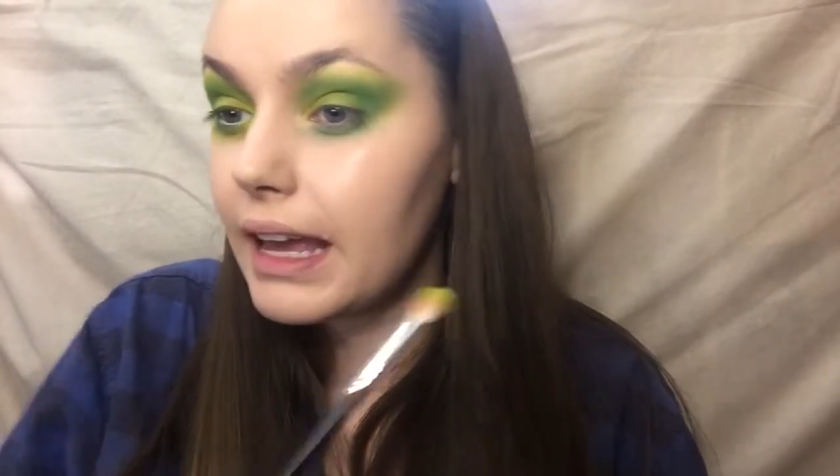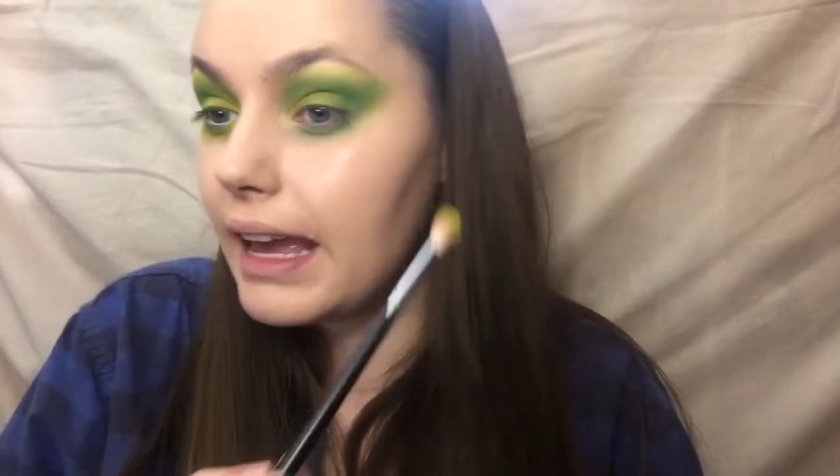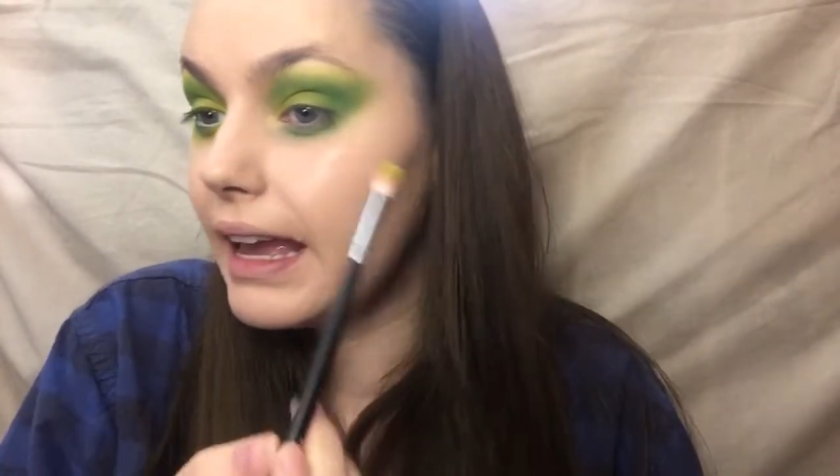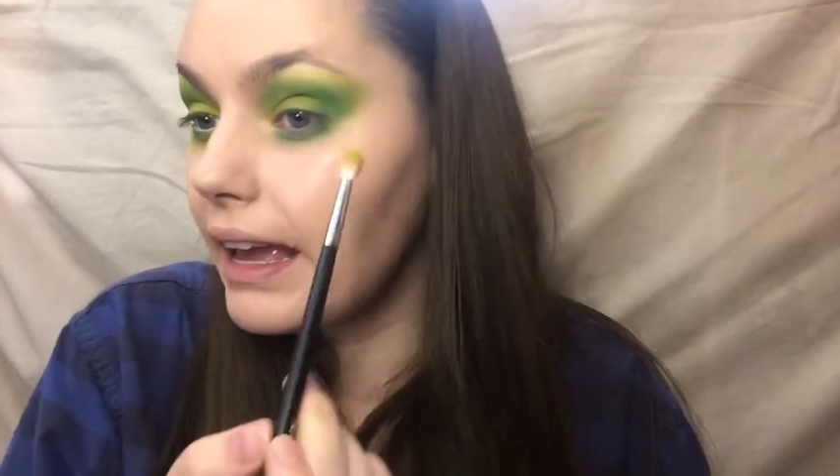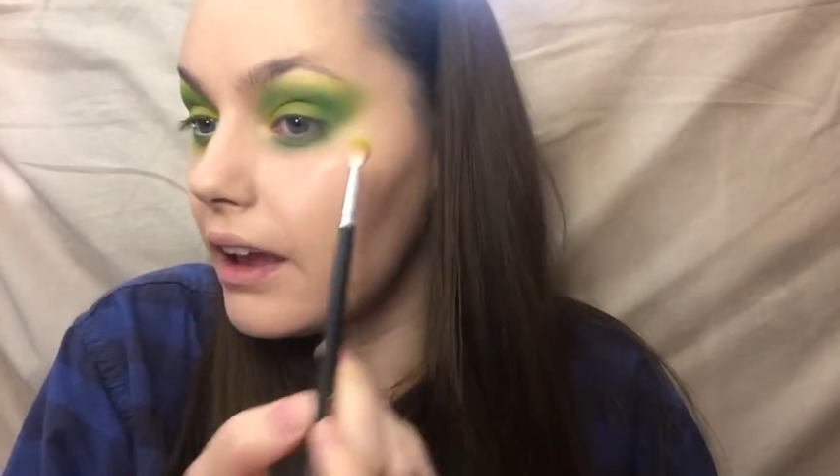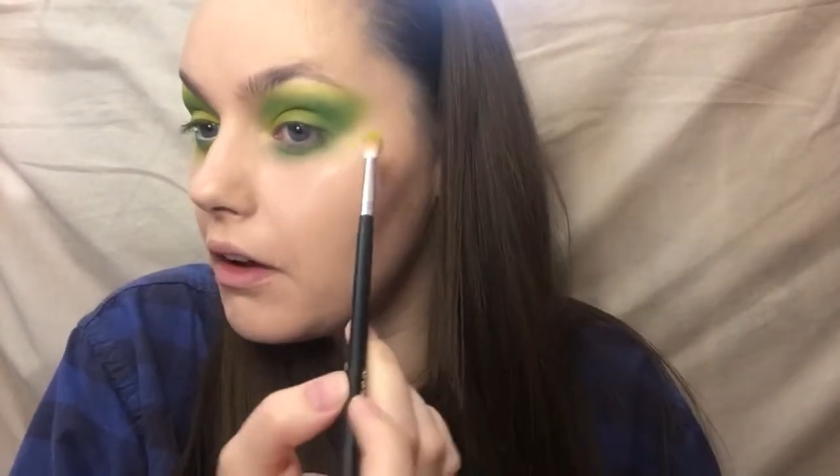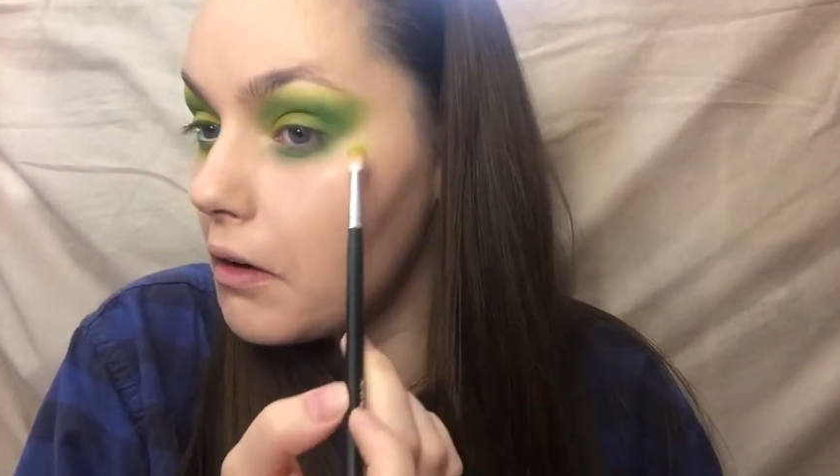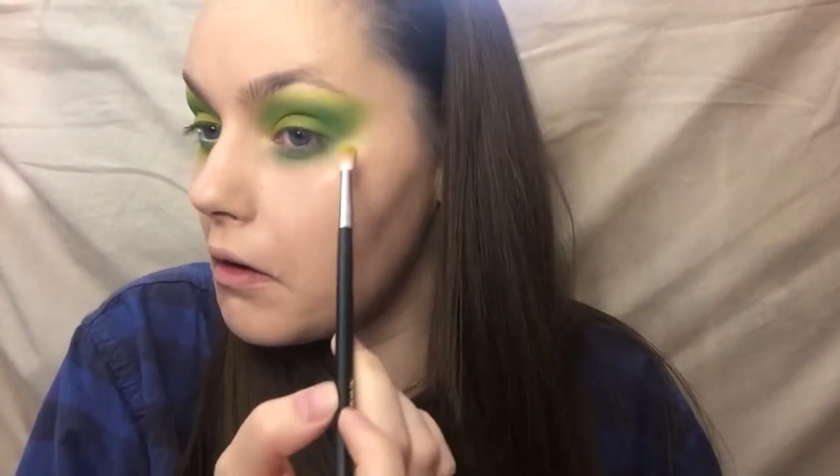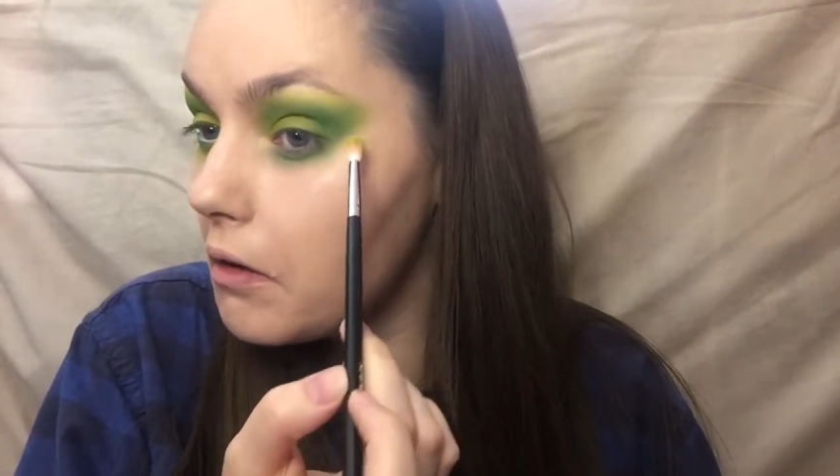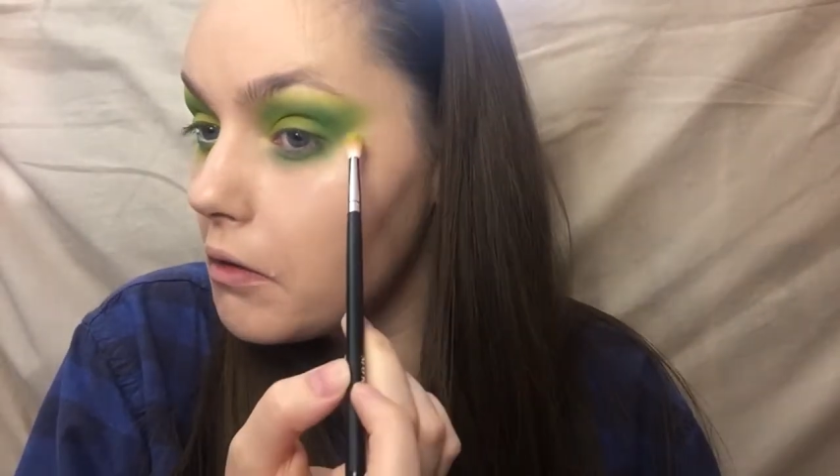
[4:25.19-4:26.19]
it
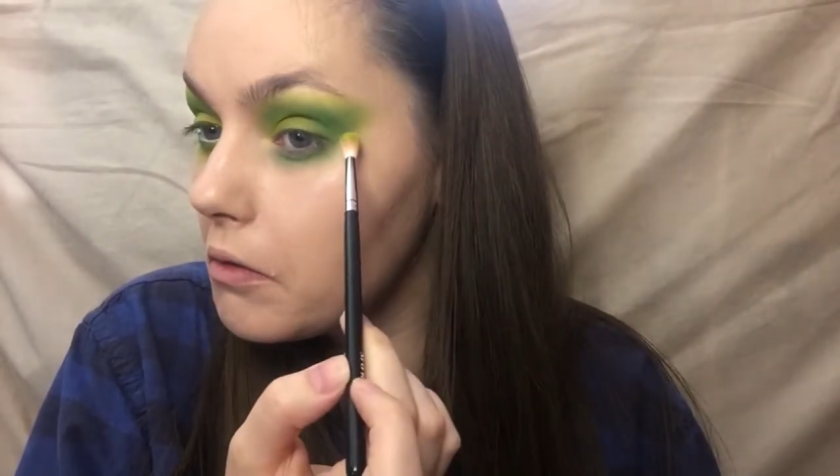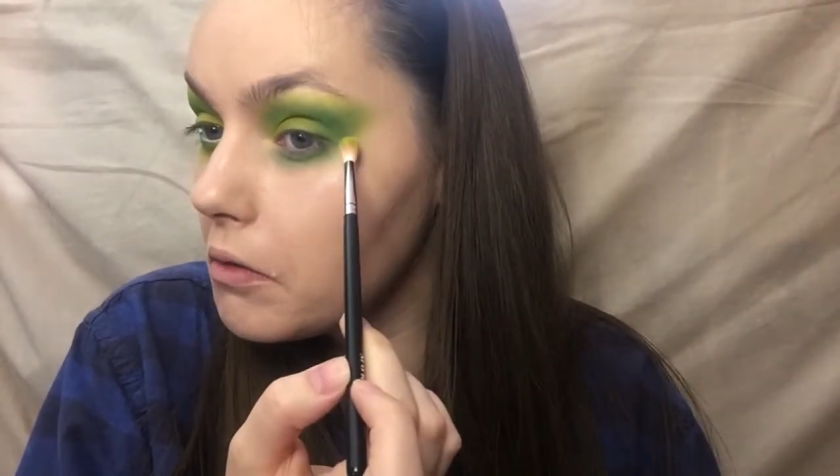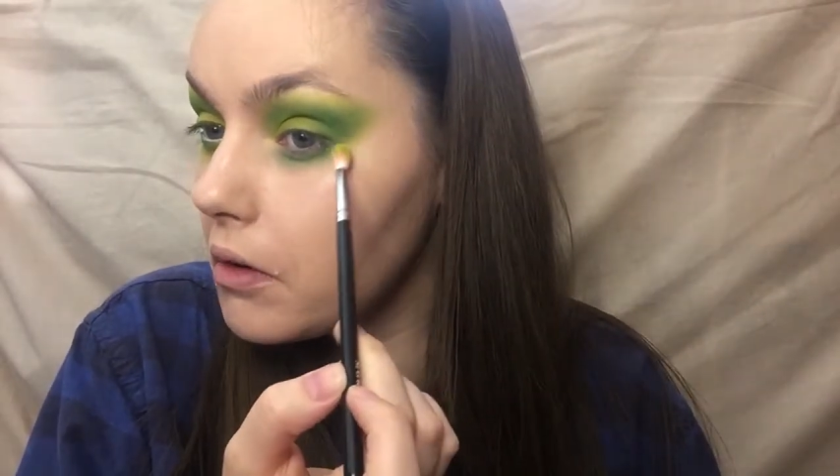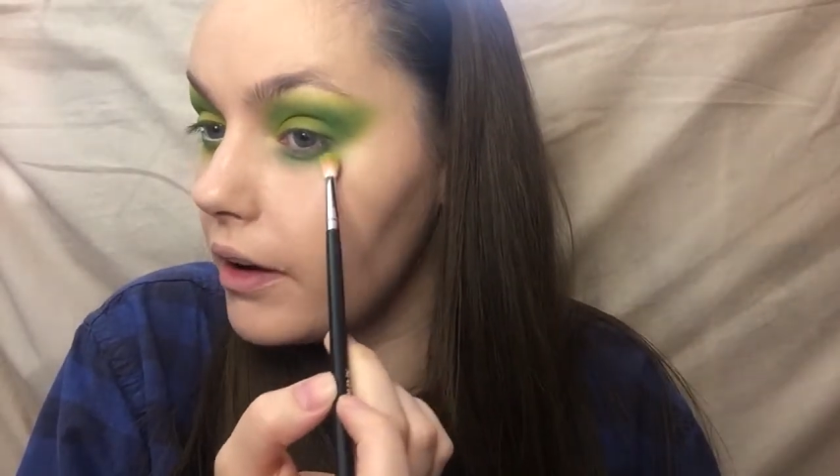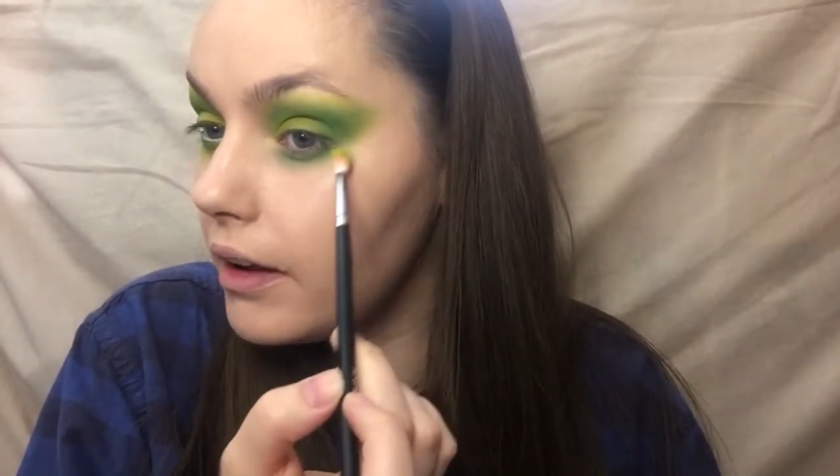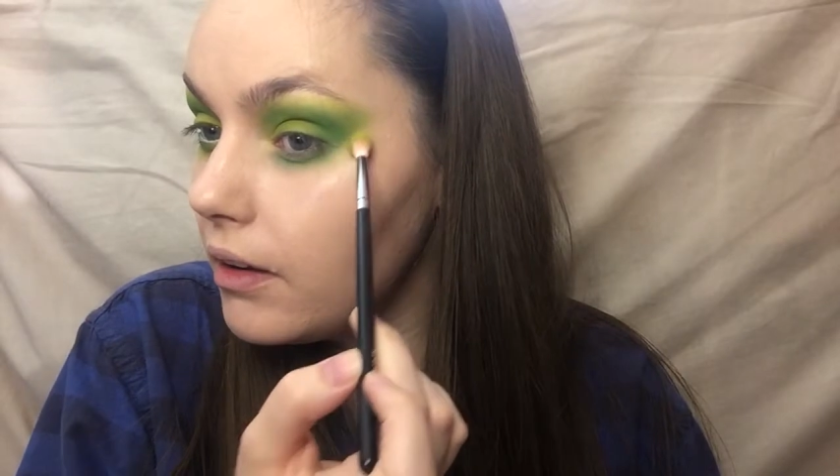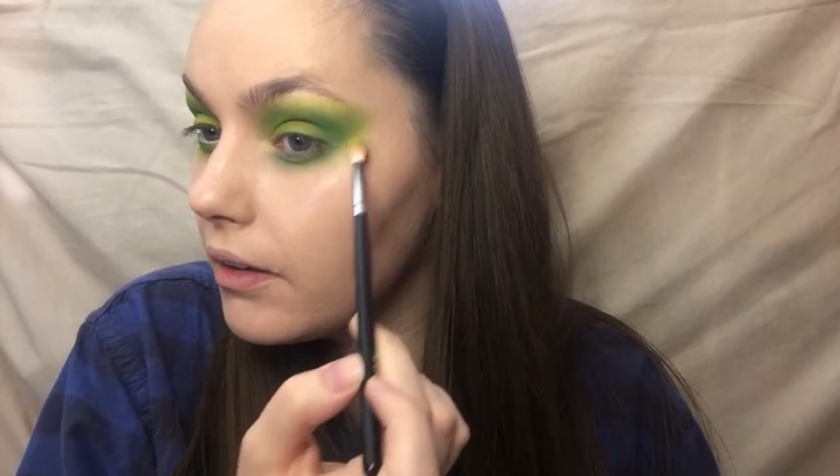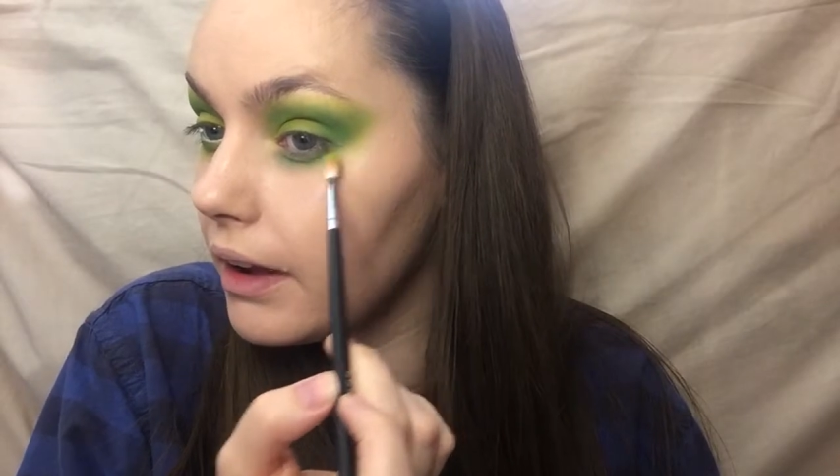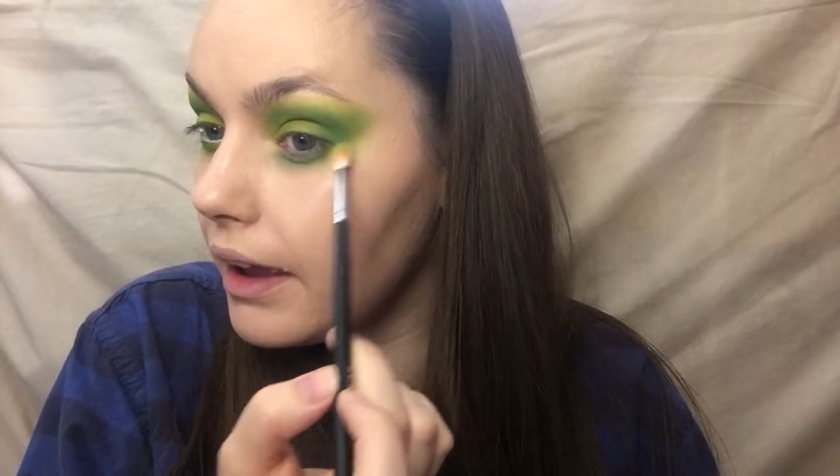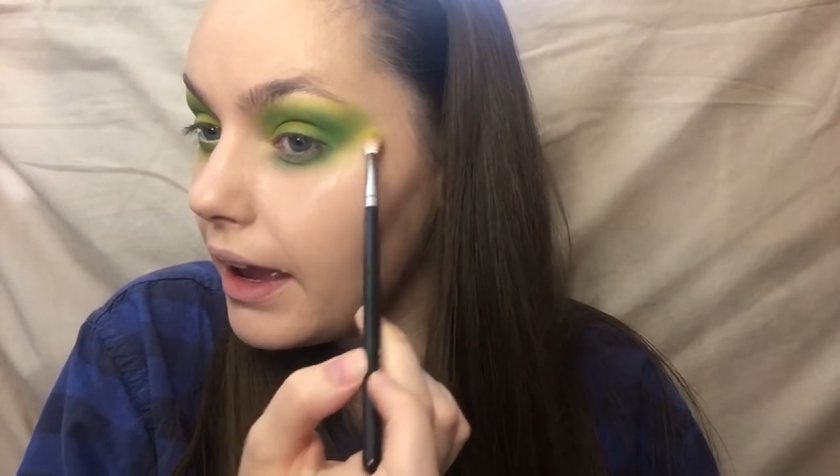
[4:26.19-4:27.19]
right
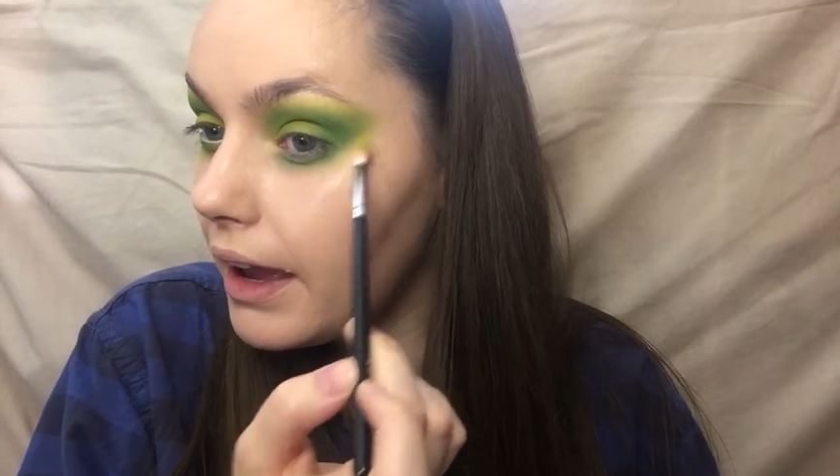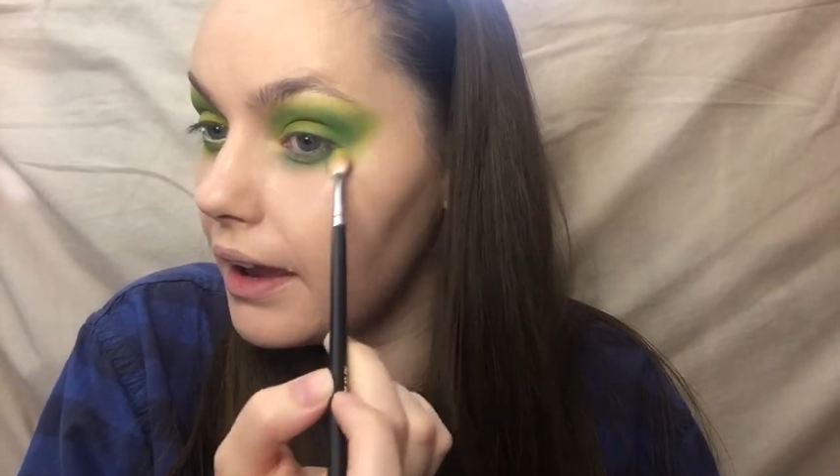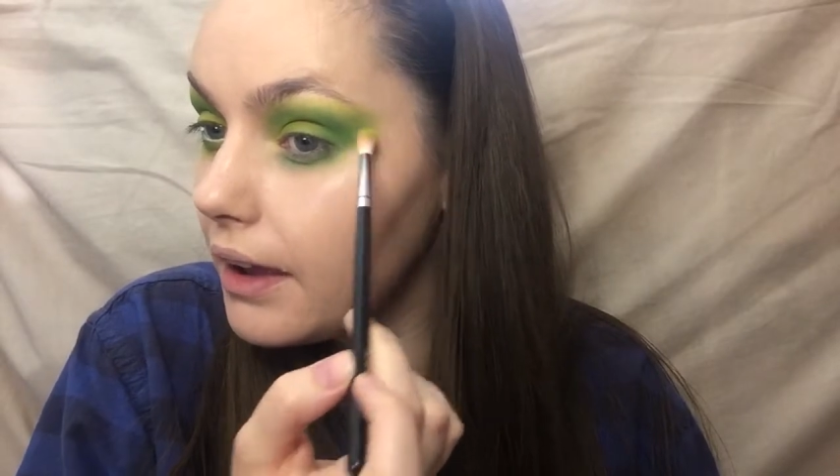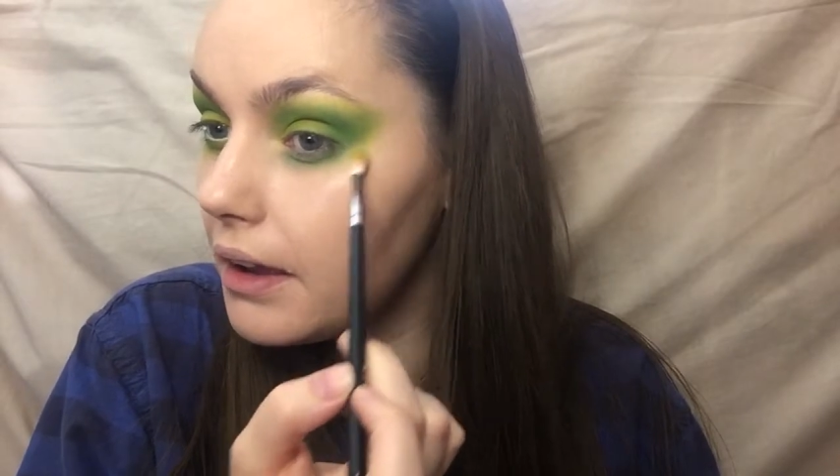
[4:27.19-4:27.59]
along here,